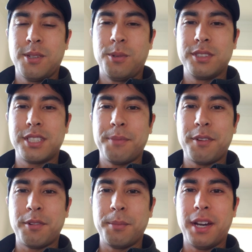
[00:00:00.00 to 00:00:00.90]
What's up,
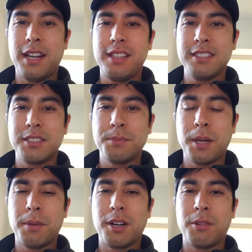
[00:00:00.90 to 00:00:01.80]
everybody? This is
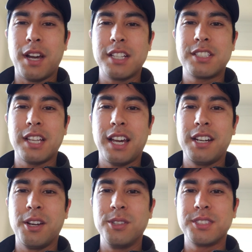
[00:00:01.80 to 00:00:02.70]
Mirabana
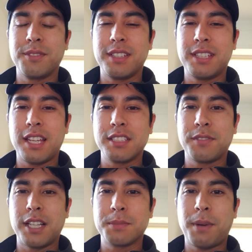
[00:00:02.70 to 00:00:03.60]
Ranshad, host of the Tennis
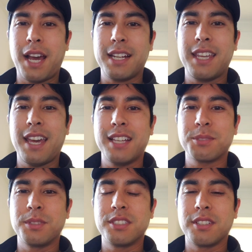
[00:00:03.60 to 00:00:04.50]
Files podcast,
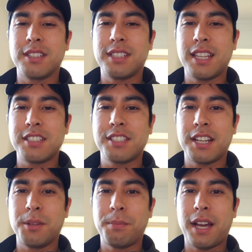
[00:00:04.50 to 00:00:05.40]
which is on the Tennis
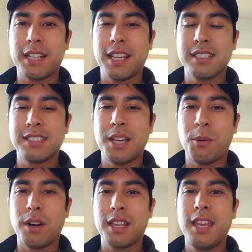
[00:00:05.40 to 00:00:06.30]
Channel Podcast
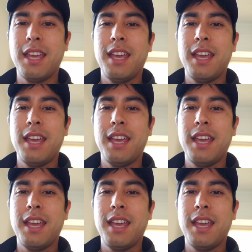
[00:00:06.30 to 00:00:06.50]
Network,